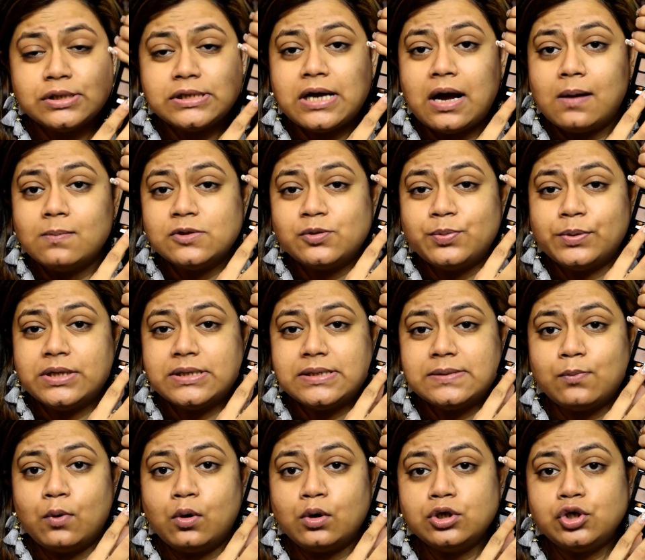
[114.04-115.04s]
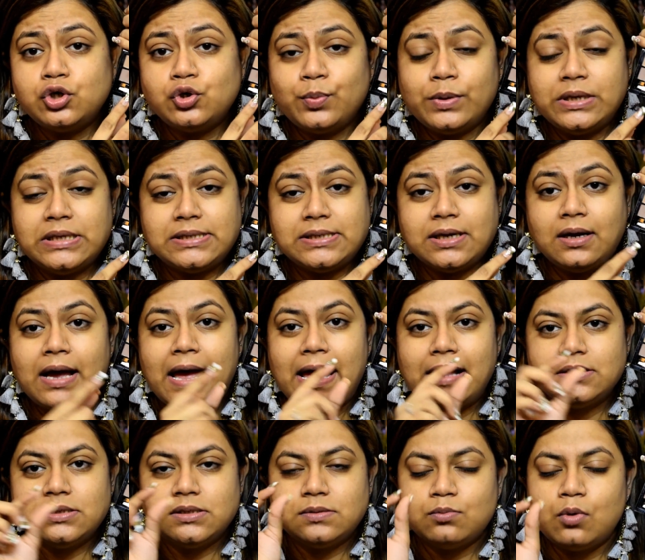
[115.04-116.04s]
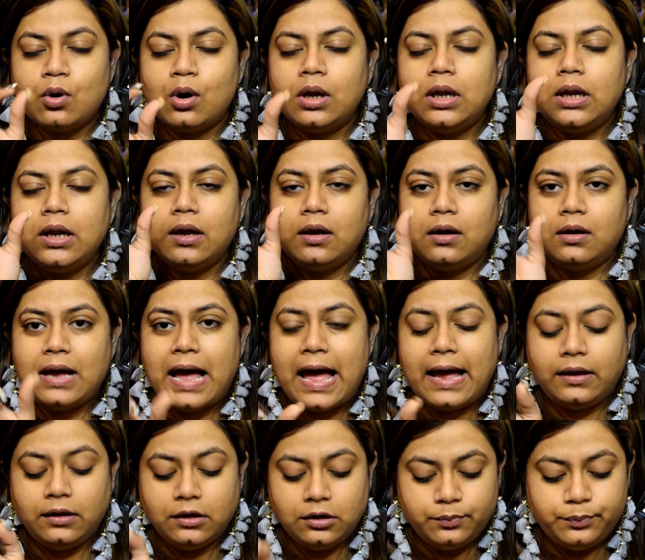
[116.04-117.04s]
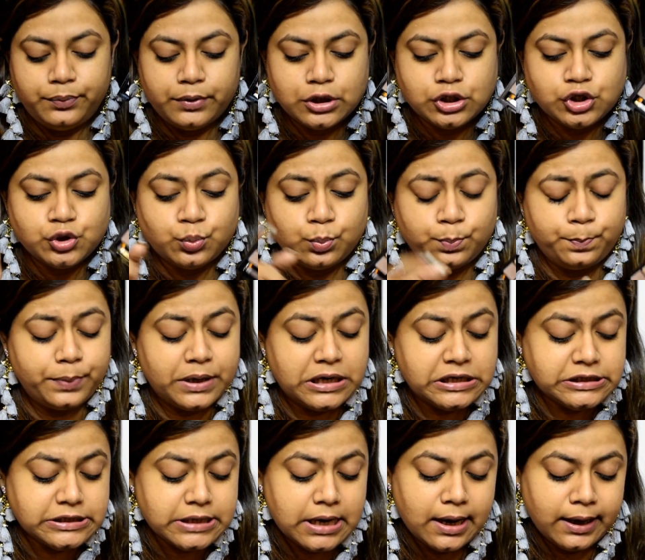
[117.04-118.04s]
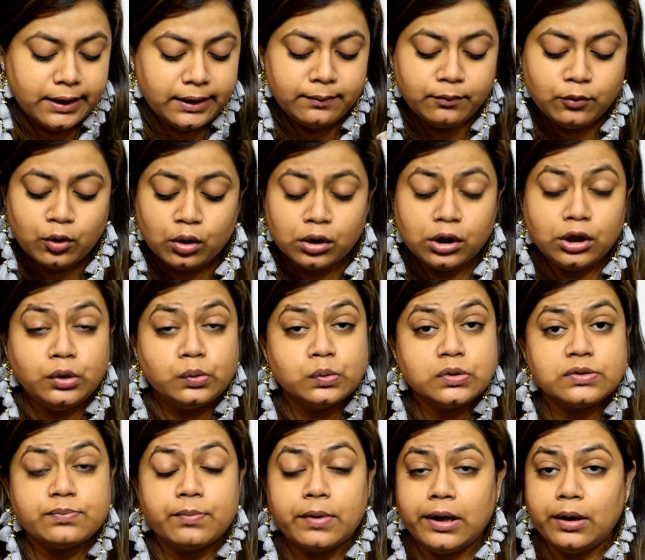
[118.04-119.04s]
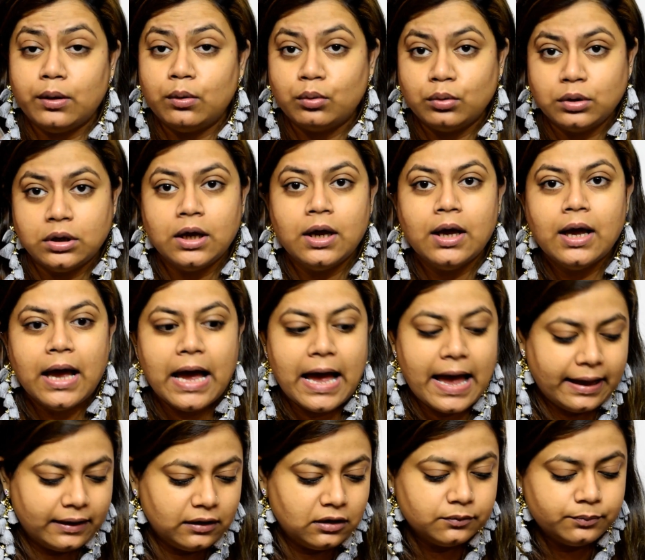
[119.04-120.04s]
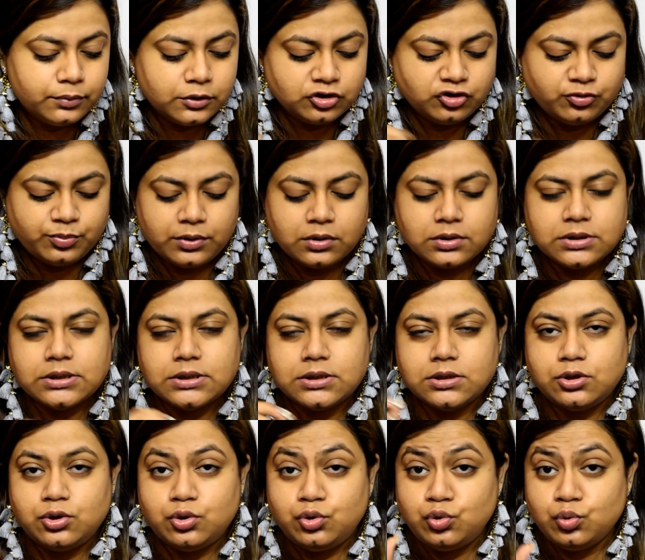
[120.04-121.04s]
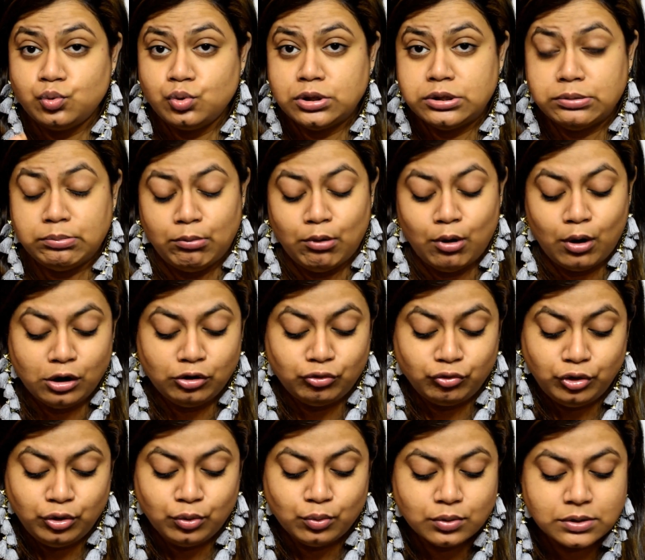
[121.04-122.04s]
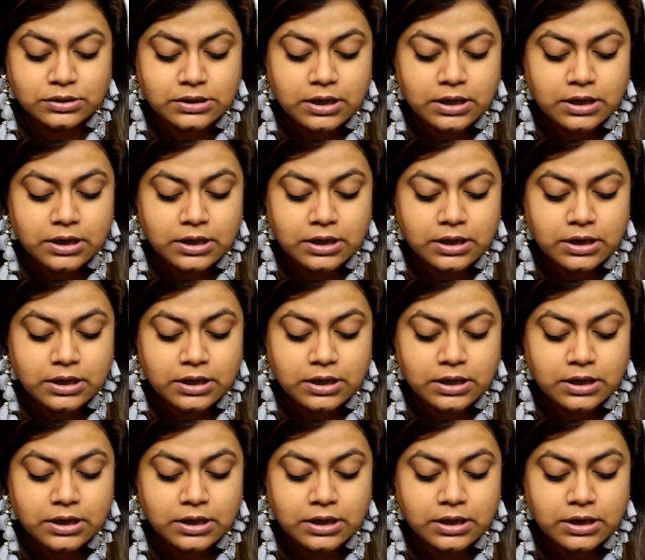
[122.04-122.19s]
it comes with a small tweezer and small angle brush, but I am going to use my own angle brush because this is too small to use.